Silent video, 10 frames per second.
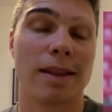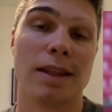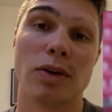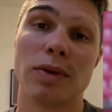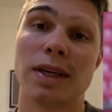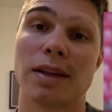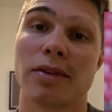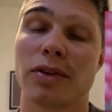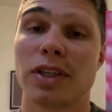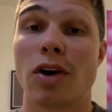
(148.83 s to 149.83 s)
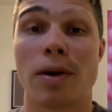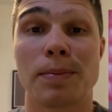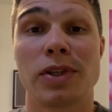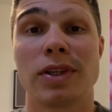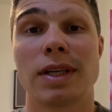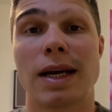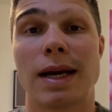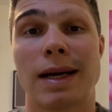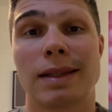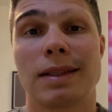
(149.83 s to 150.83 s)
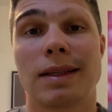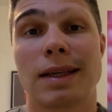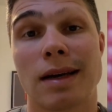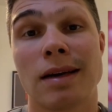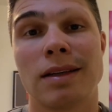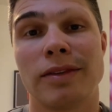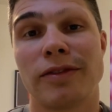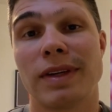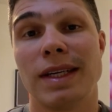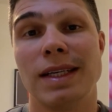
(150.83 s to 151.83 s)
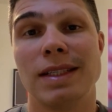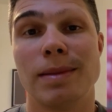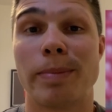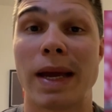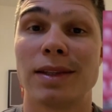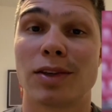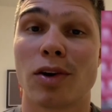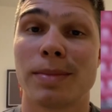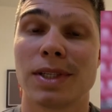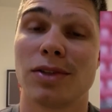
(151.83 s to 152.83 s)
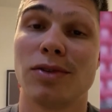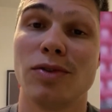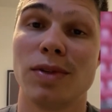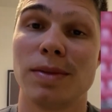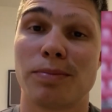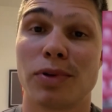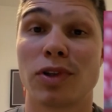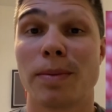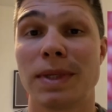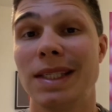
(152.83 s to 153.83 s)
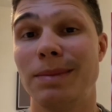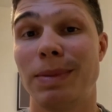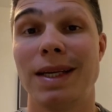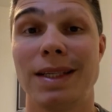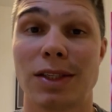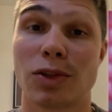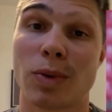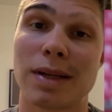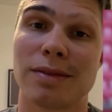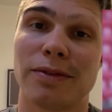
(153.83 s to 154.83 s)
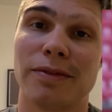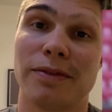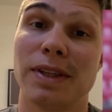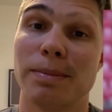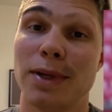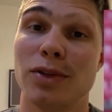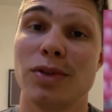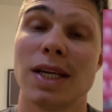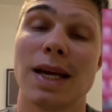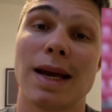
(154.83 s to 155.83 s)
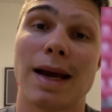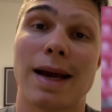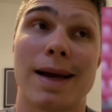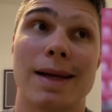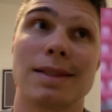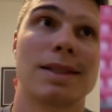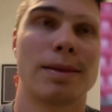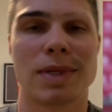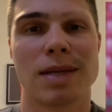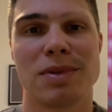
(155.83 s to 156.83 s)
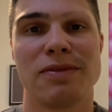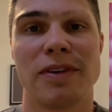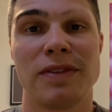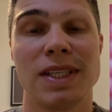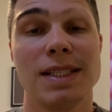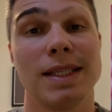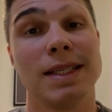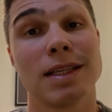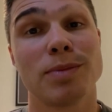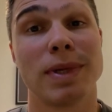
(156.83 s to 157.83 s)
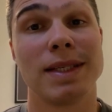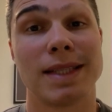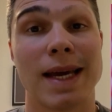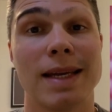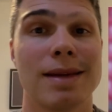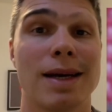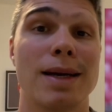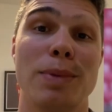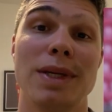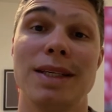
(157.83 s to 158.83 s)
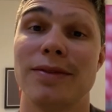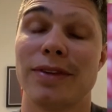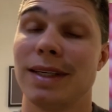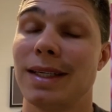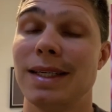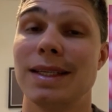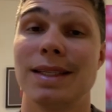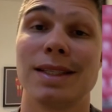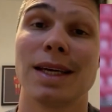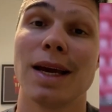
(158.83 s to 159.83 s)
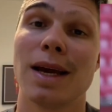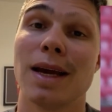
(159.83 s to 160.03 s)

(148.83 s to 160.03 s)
The only other option at Cardiff is Ben Thomas, who's predominantly played at 12 for the Blues and sometimes 15. He does play 10. I believe he is